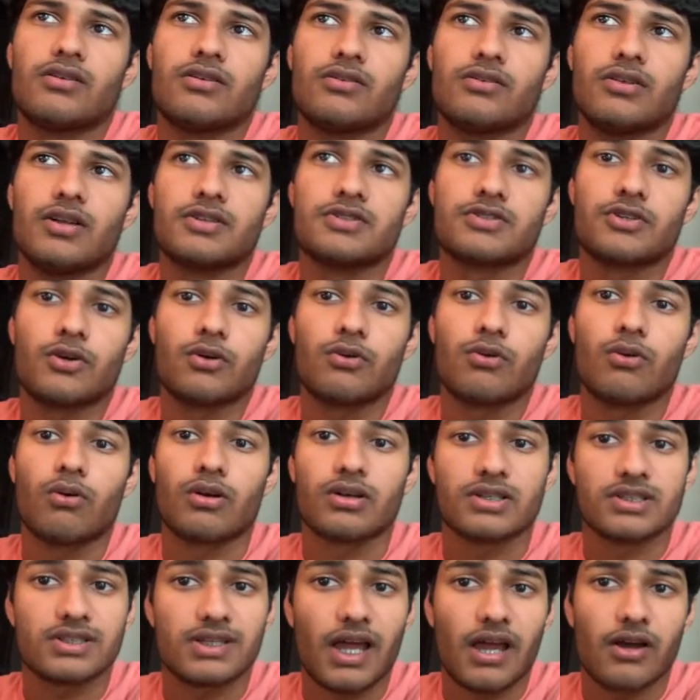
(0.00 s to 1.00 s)
Let's go to our
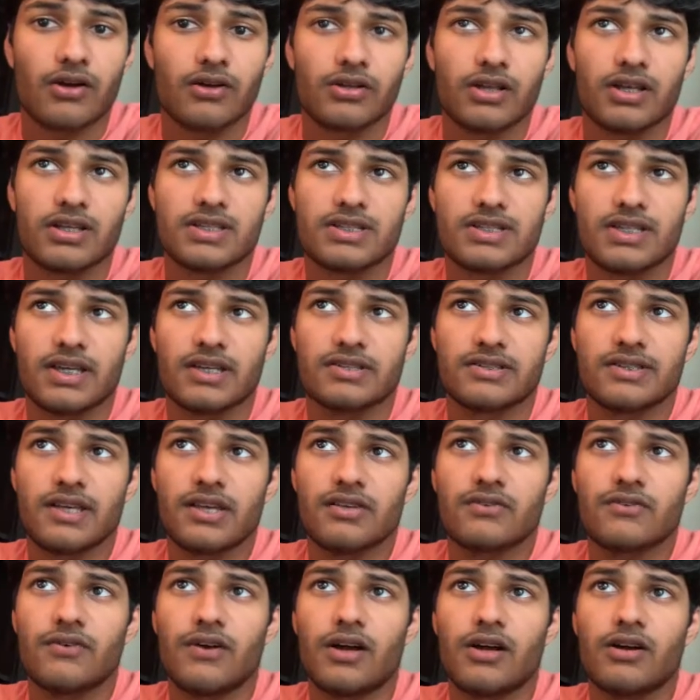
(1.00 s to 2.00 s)
style.css
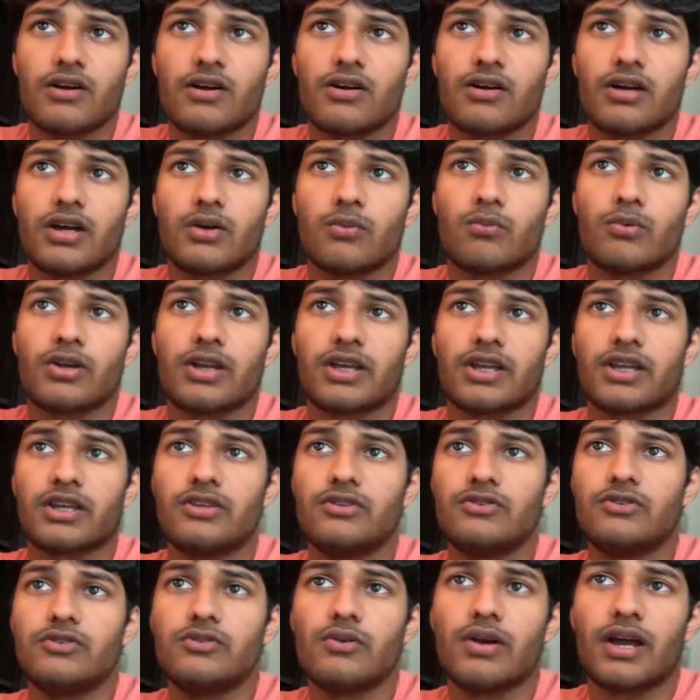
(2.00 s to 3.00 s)
file, and what I can
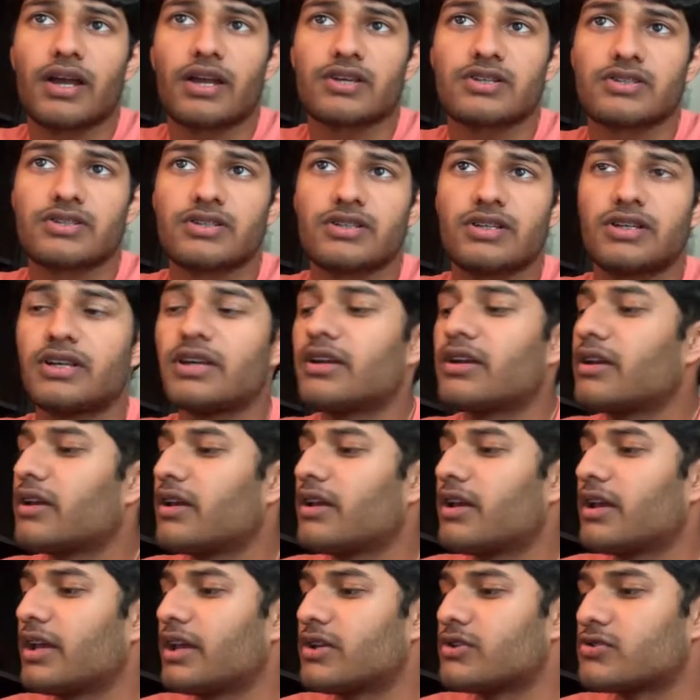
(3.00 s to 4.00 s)
do actually
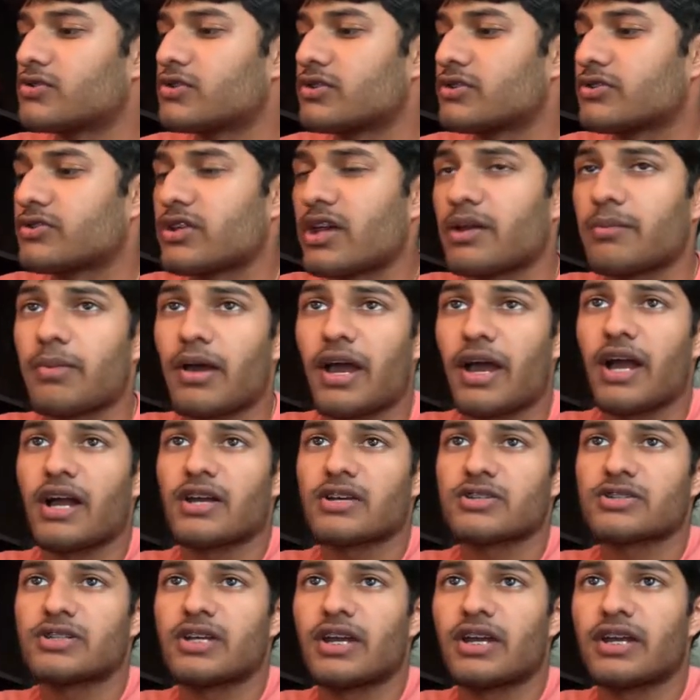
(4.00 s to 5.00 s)
is just type
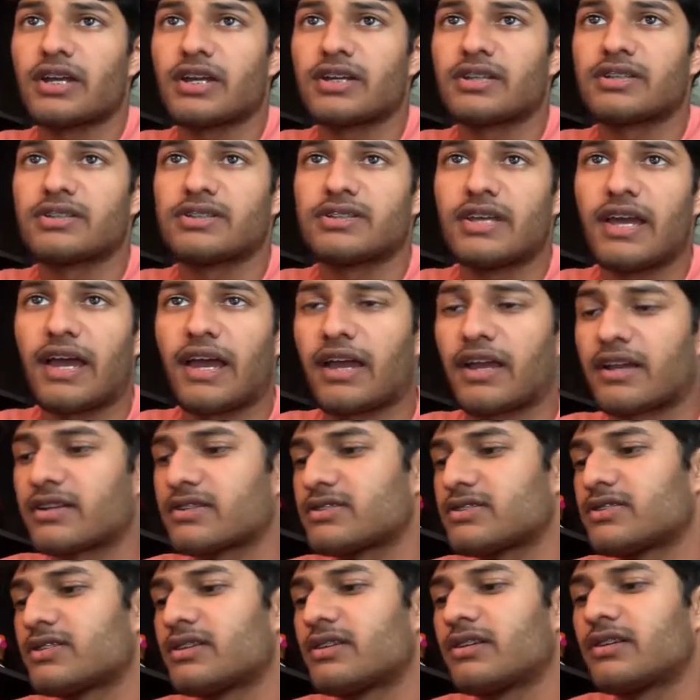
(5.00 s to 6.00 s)
hashtag
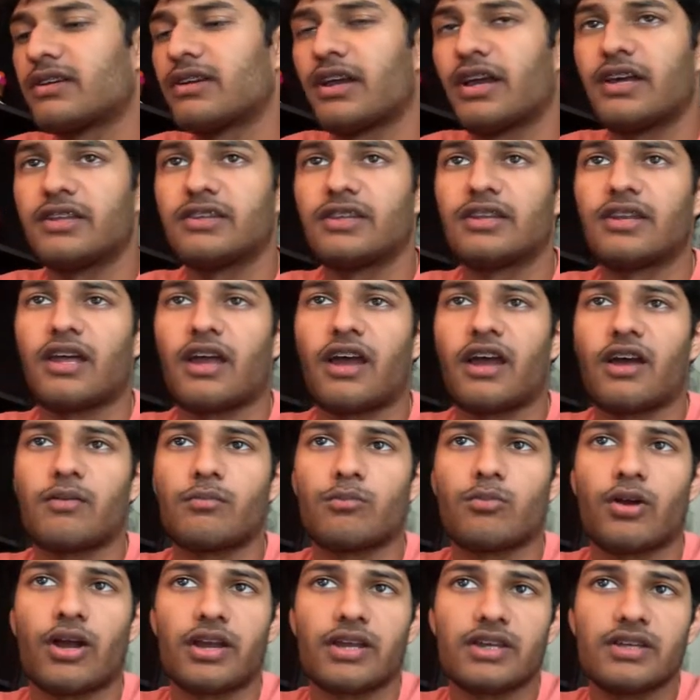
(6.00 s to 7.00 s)
text and then add
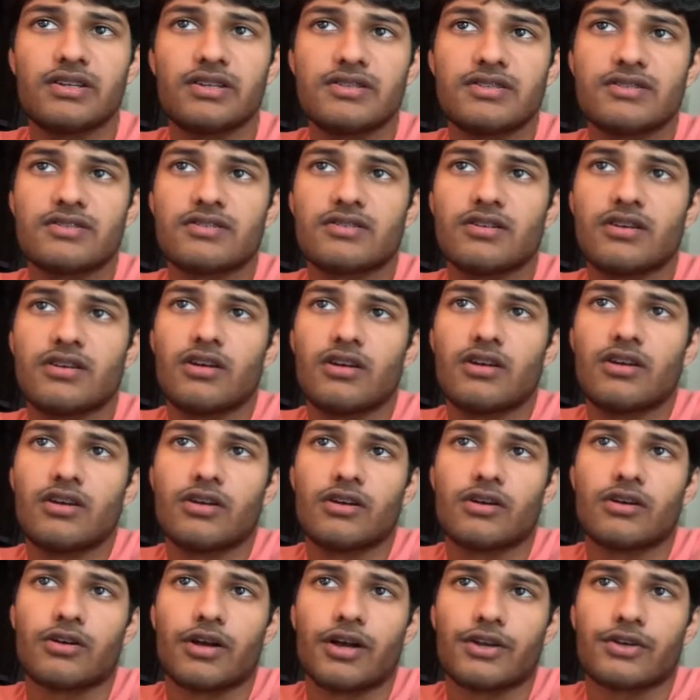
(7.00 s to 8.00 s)
brackets
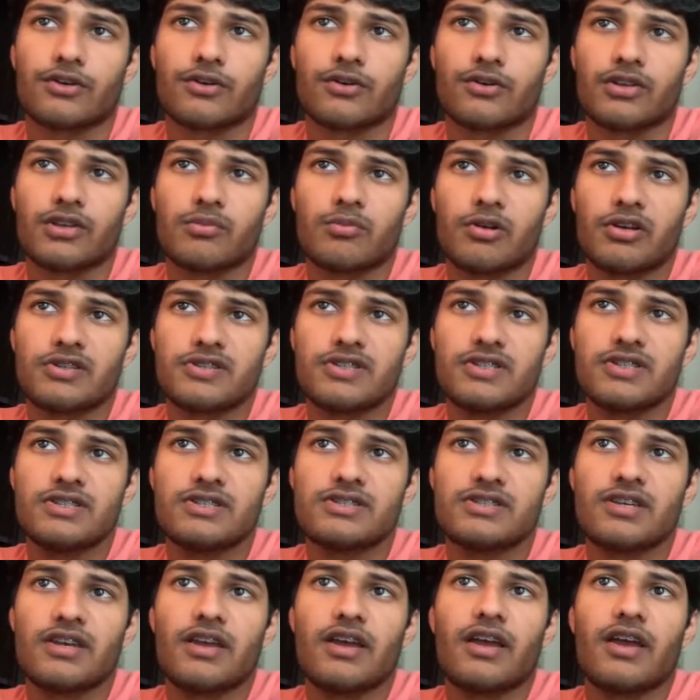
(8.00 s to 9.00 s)
or add curly braces.
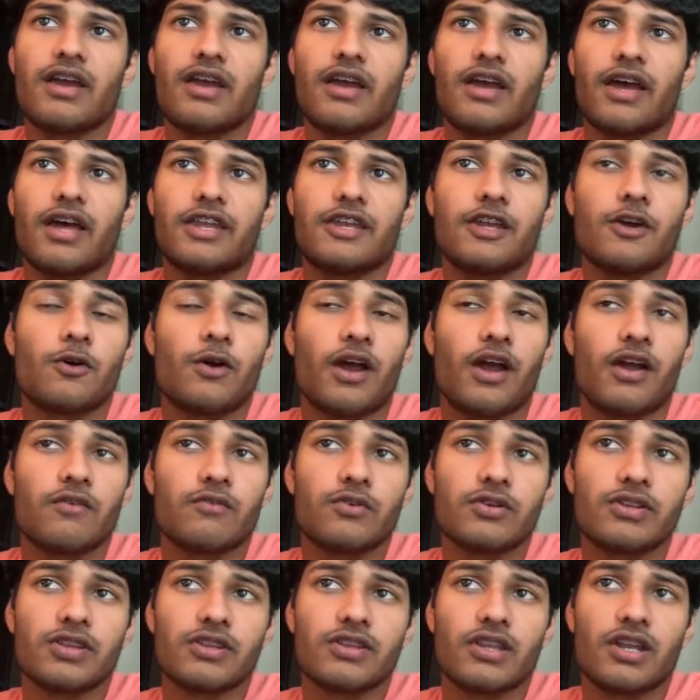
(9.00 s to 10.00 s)
And now
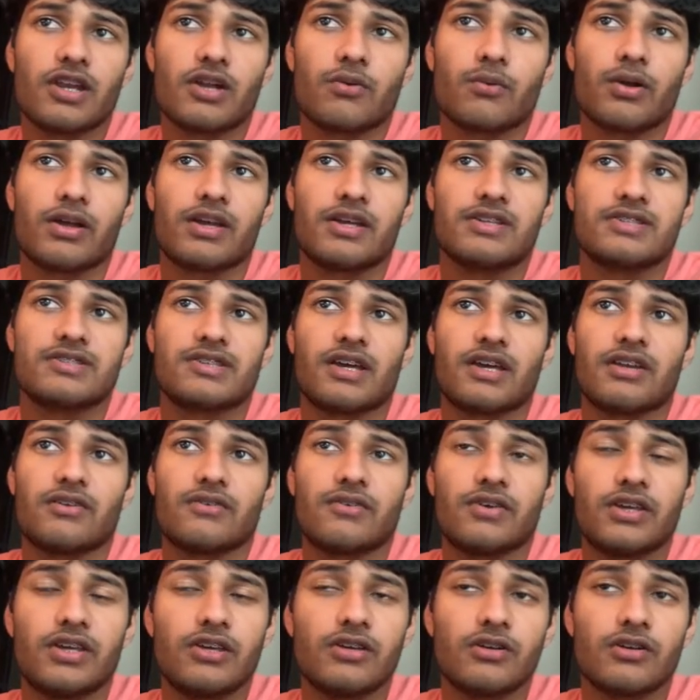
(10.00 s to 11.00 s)
everything that I write inside of
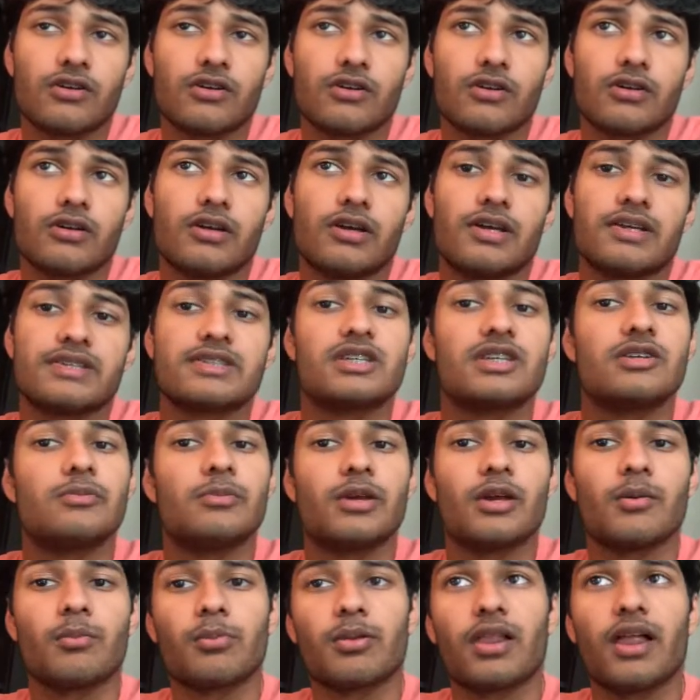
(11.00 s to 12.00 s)
here is going to be
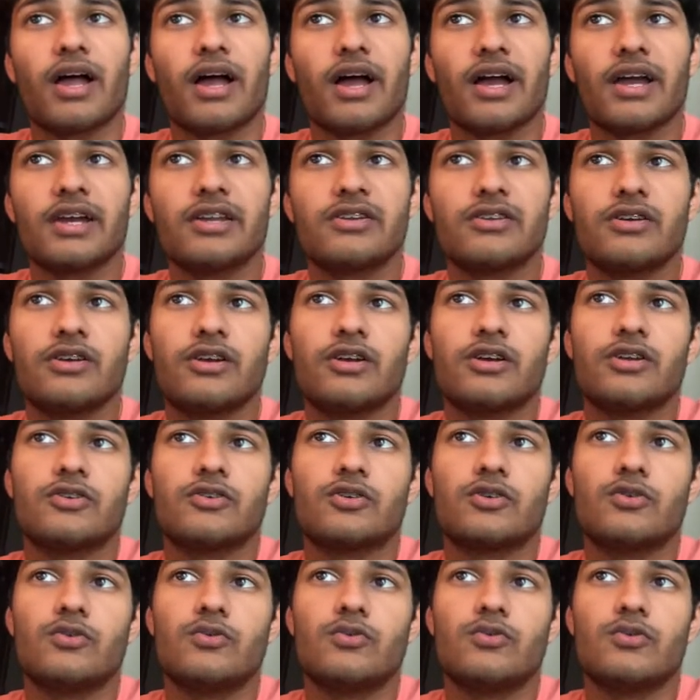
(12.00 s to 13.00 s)
applied
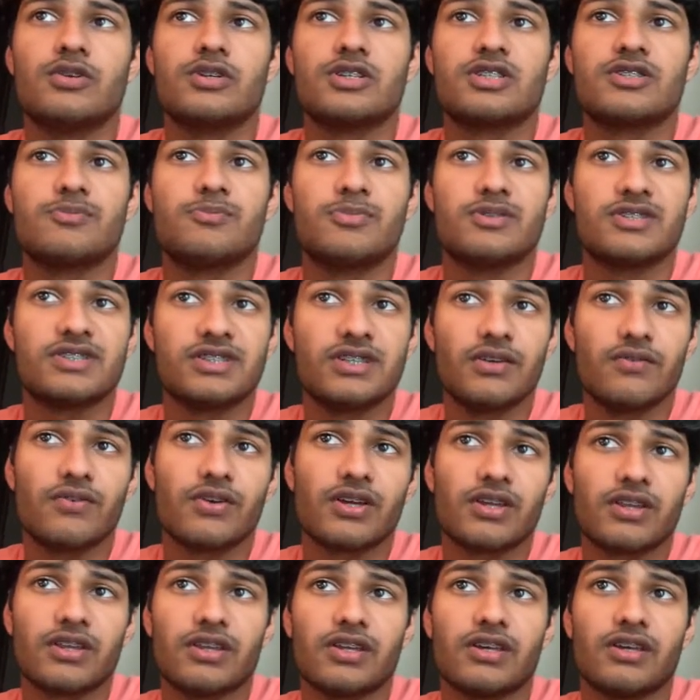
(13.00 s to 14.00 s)
to
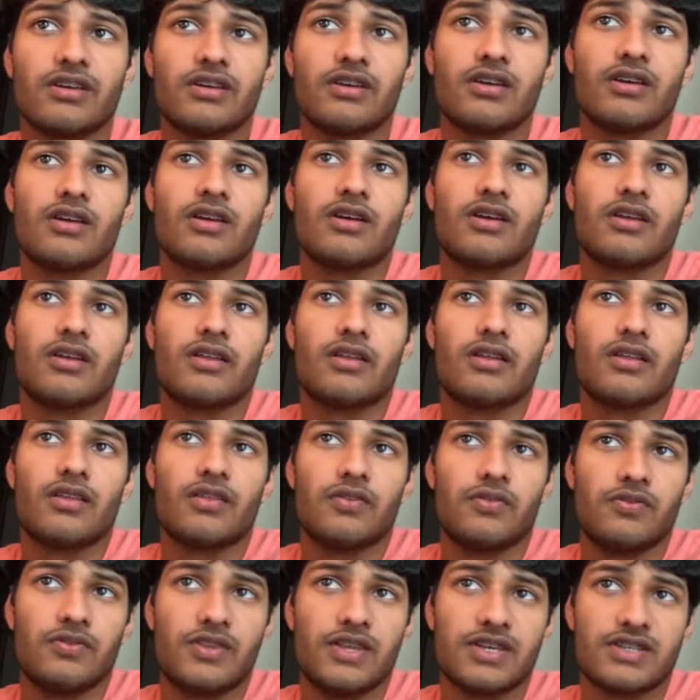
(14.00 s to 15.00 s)
specifically
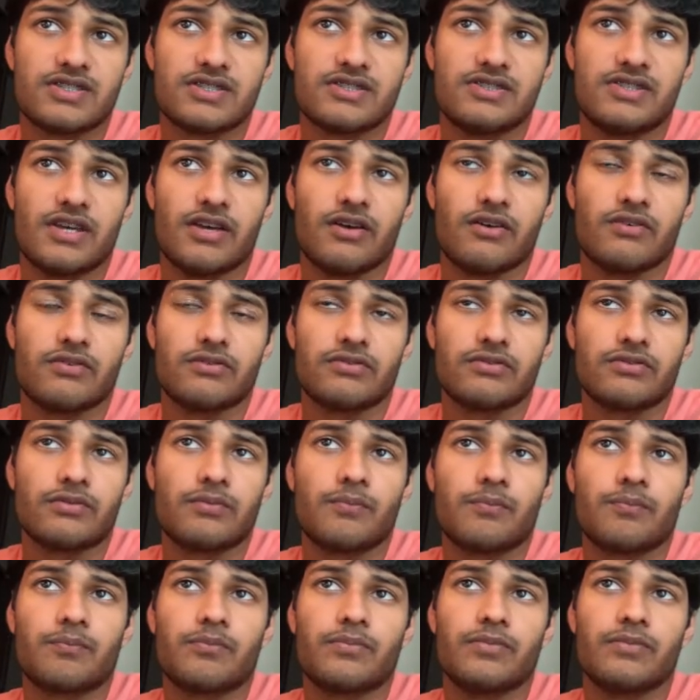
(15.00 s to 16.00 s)
this div,
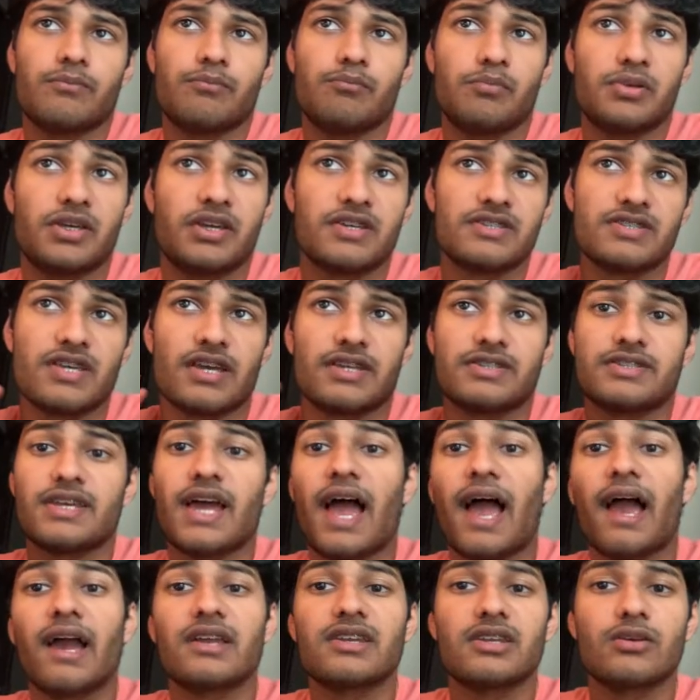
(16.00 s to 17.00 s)
because I
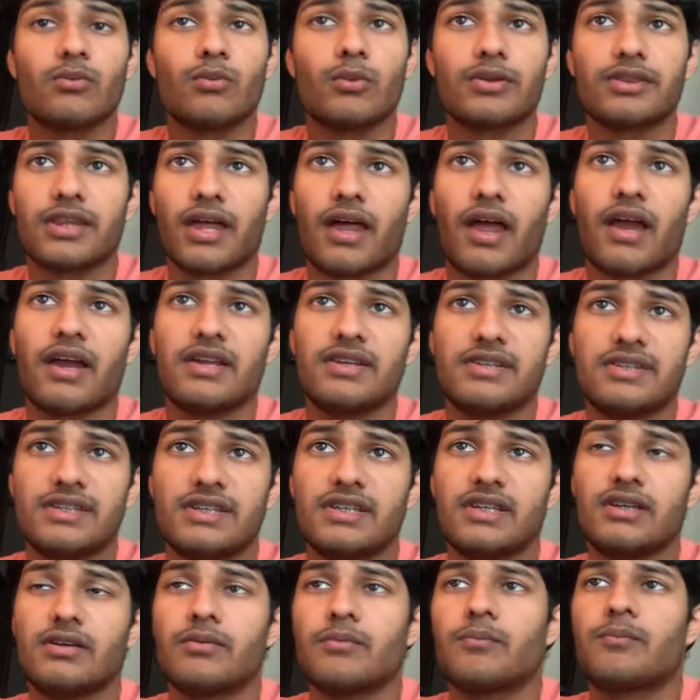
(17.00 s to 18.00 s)
tagged it with that ID.
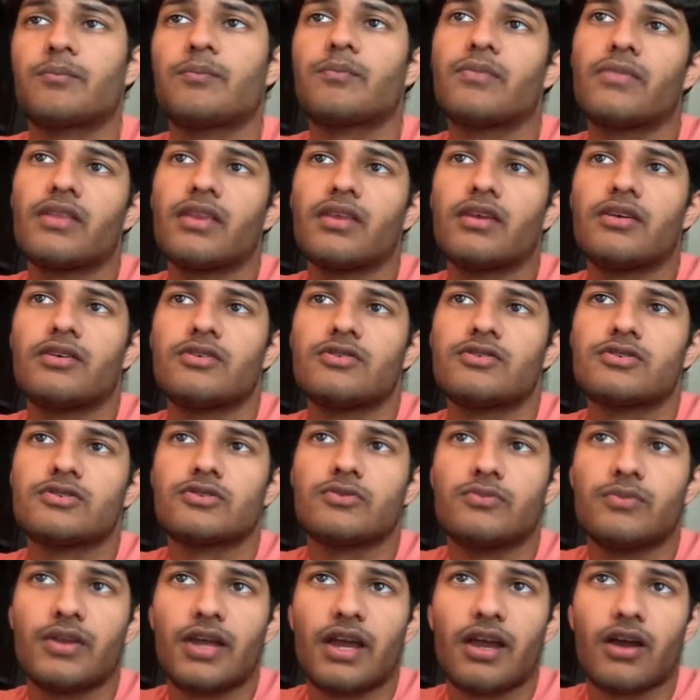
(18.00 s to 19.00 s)
So
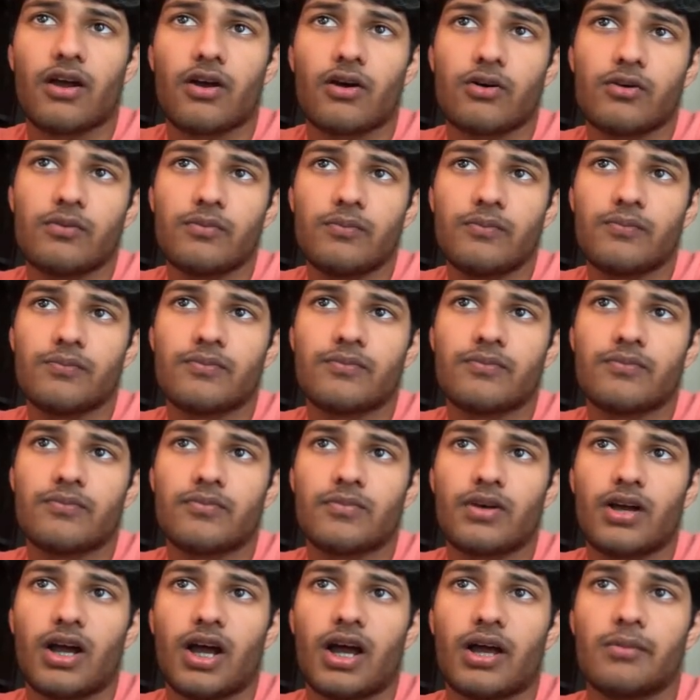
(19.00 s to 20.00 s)
now
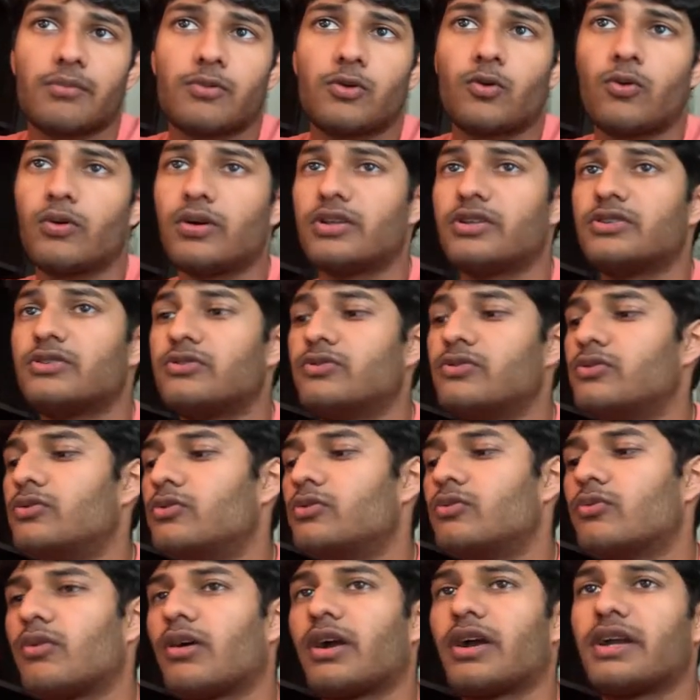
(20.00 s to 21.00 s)
I'm going to
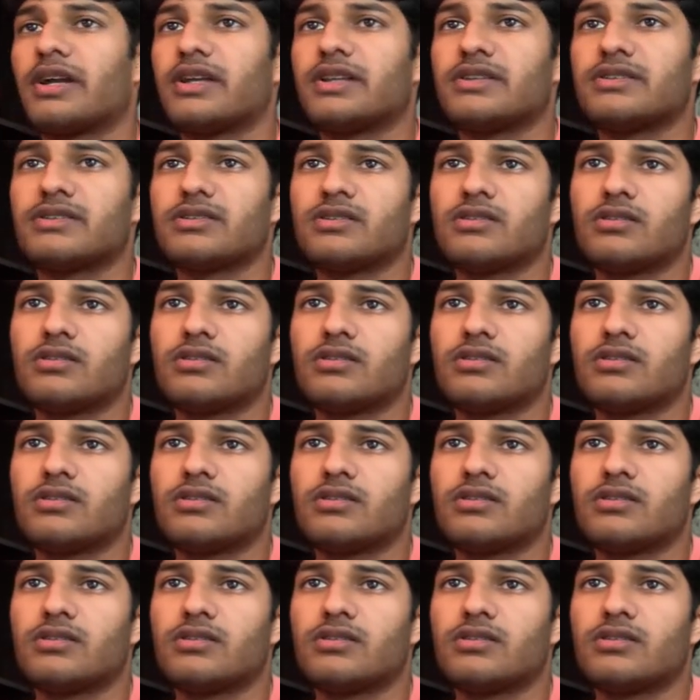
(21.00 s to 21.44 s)
write